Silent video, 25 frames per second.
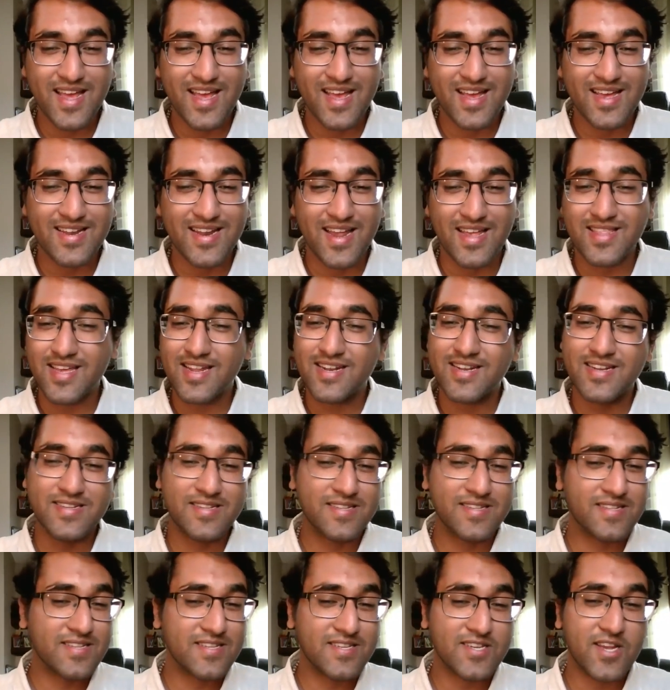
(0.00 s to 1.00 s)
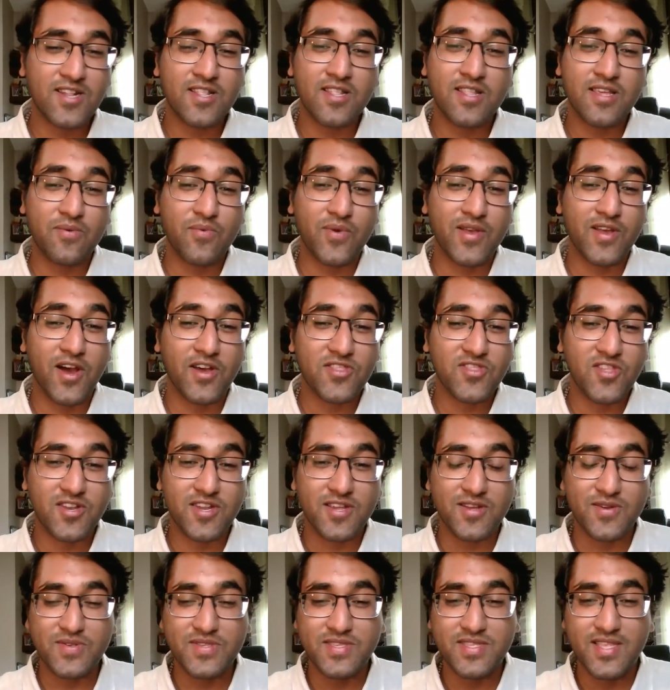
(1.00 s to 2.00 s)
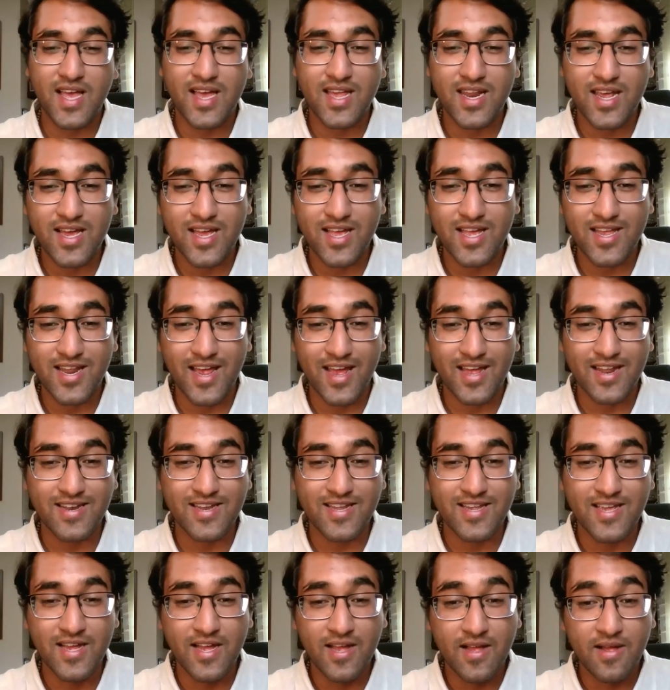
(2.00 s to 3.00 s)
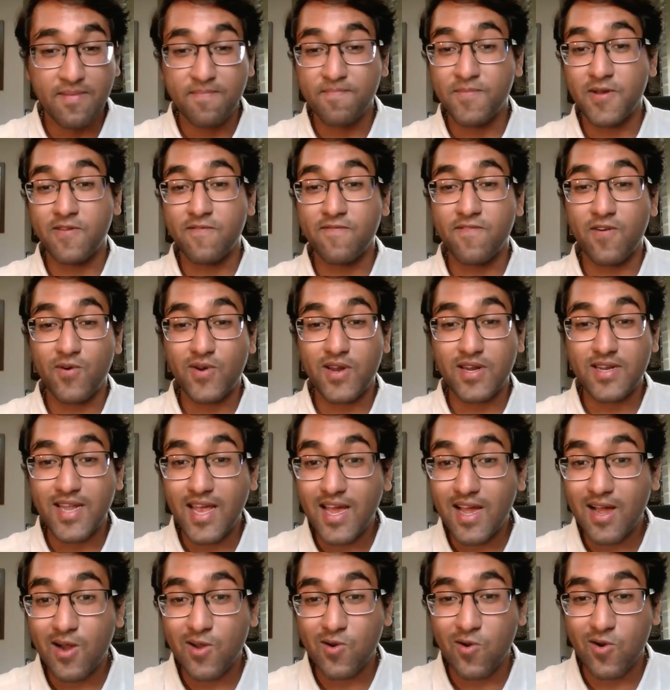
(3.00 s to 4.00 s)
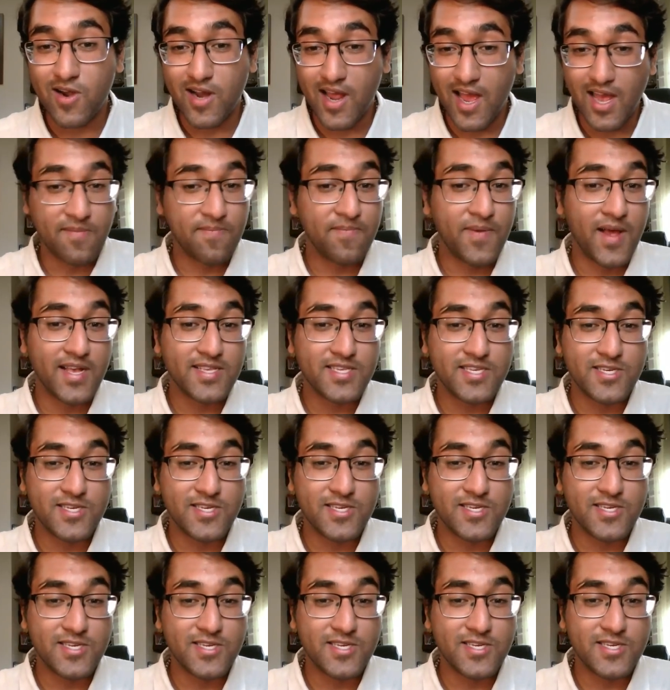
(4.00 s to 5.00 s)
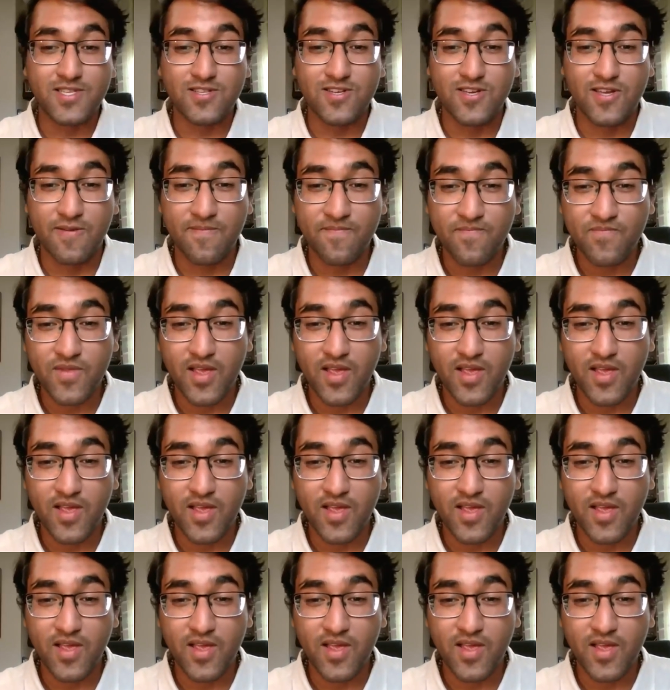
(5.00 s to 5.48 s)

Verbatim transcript: And and then suddenly we got the news that uh, it had been voted down or it hadn't passed unanimously,